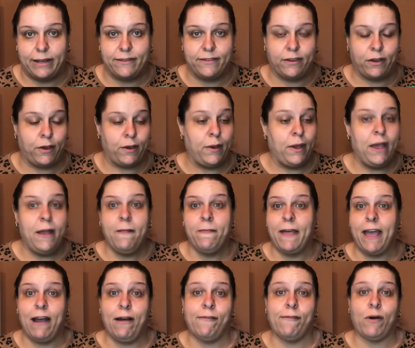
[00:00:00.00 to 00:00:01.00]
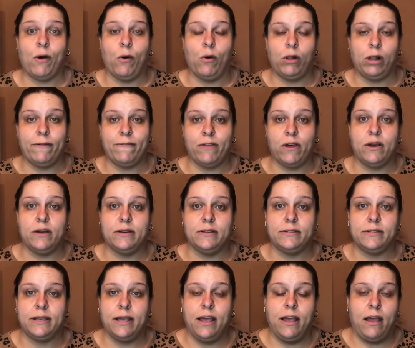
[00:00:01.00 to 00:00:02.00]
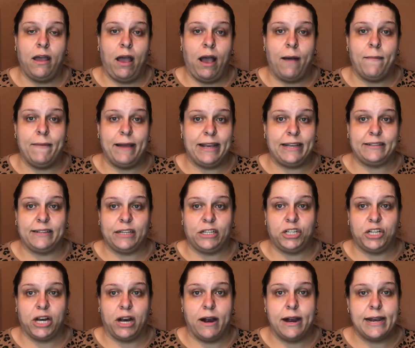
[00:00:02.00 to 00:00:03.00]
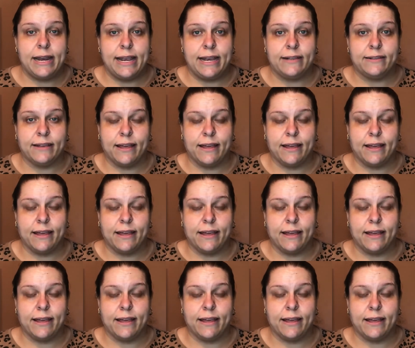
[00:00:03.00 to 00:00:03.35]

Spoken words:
So they have all of those amazing charities.